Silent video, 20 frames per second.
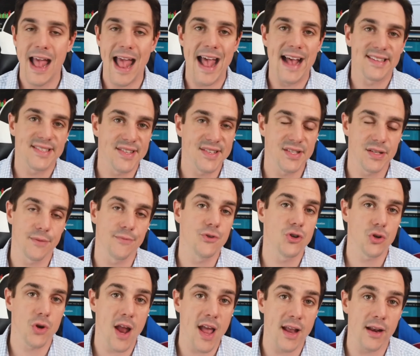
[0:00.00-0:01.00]
essence of
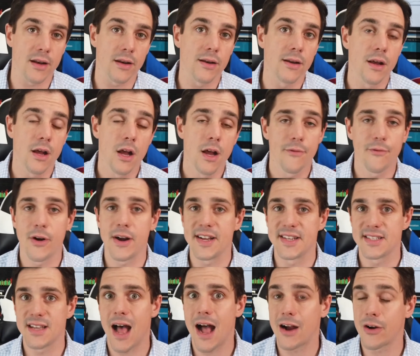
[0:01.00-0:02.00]
trend for any
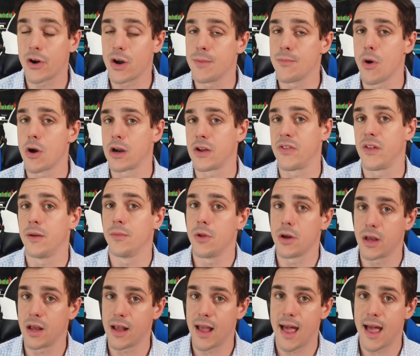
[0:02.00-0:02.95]
stock or any market that I'm looking